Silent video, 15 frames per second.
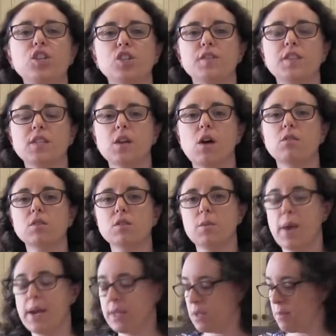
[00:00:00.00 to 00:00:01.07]
pinch of salt
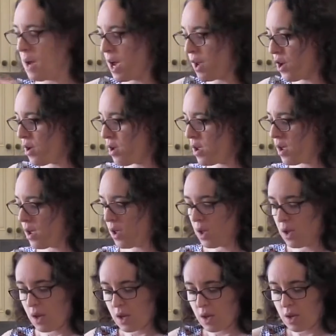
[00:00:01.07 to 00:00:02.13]
to my tomato.
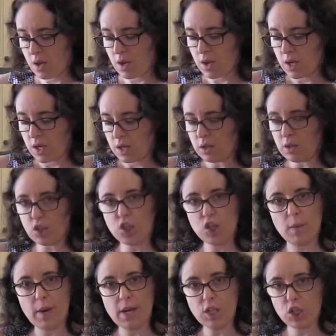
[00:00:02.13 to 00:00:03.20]
Not
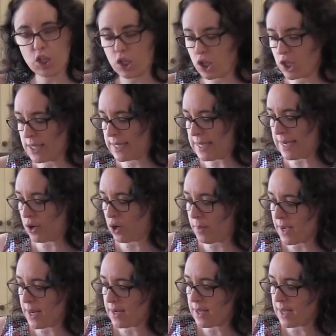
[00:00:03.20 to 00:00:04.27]
too much, just a little
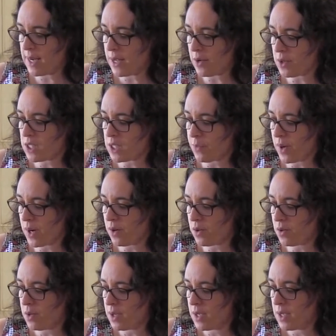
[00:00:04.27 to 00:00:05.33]
bit, a little
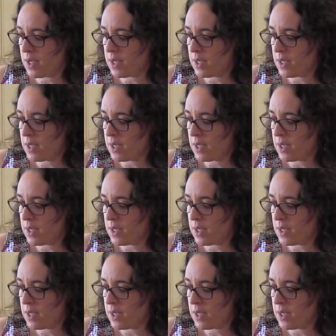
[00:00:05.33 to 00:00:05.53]
sprinkle